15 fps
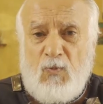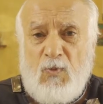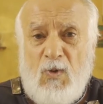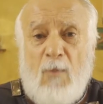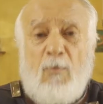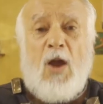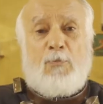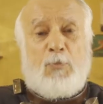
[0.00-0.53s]

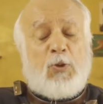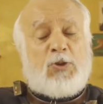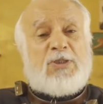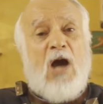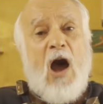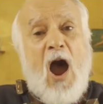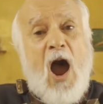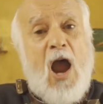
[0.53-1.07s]
by putting
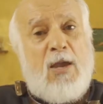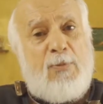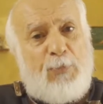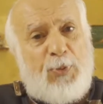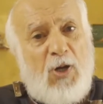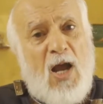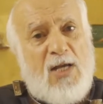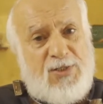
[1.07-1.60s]
high
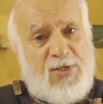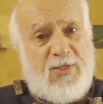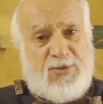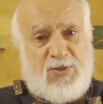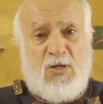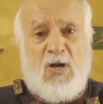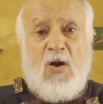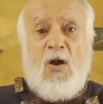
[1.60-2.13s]

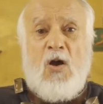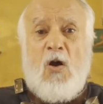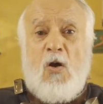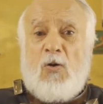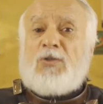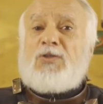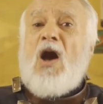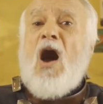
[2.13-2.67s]
prices
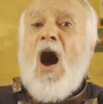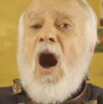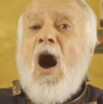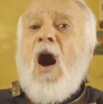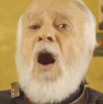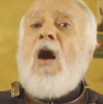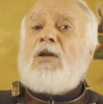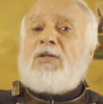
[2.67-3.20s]
on
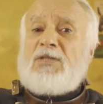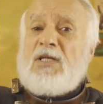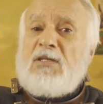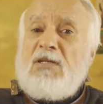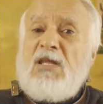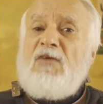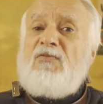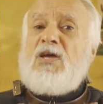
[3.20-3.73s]
all the
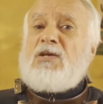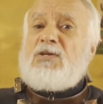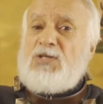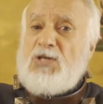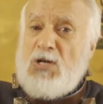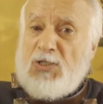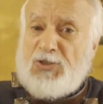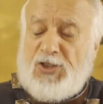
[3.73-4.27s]
living
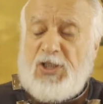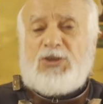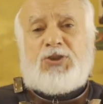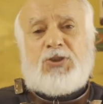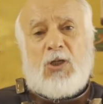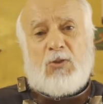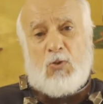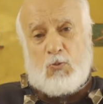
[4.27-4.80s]

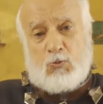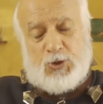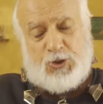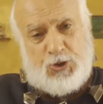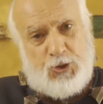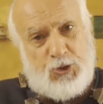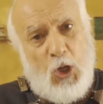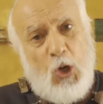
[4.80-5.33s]
essential
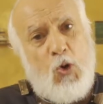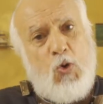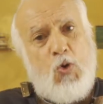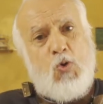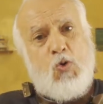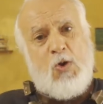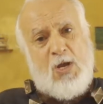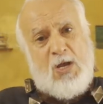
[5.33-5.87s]
which
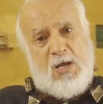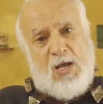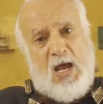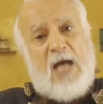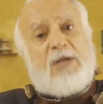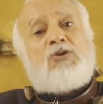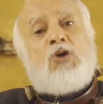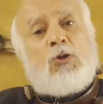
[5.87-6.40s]
you
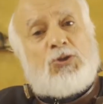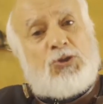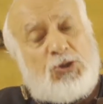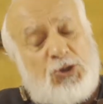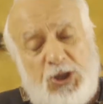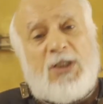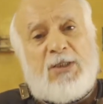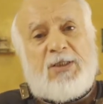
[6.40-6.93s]
and your
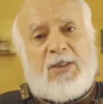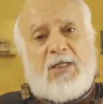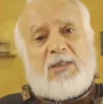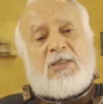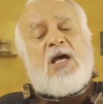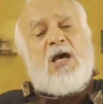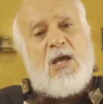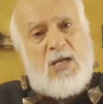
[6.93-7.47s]

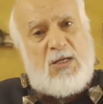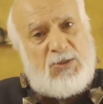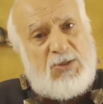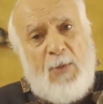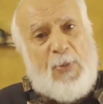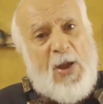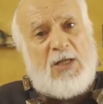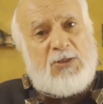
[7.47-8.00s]
children
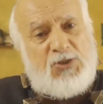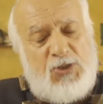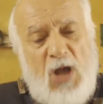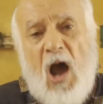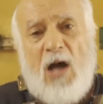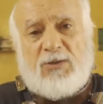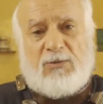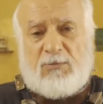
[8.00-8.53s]
depends
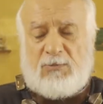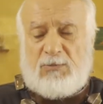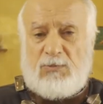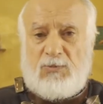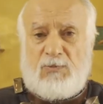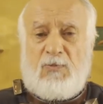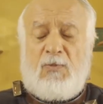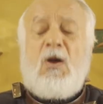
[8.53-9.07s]
on?
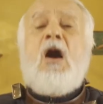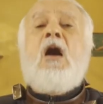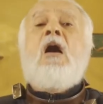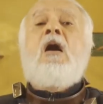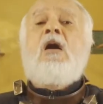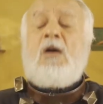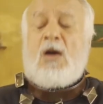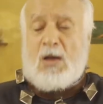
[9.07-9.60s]

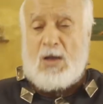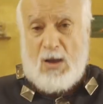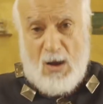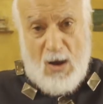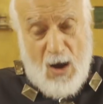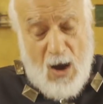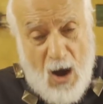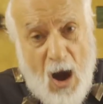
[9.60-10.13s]

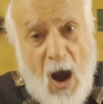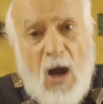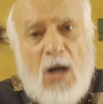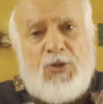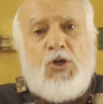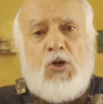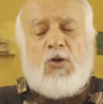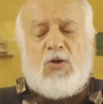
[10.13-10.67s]
Are
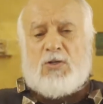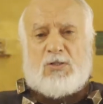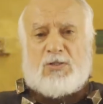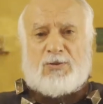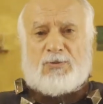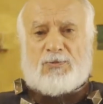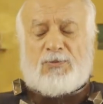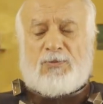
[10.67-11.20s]
you?
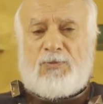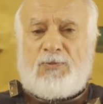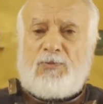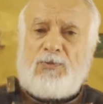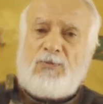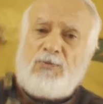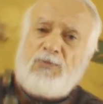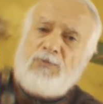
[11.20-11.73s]

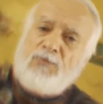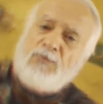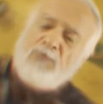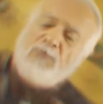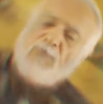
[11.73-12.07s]
I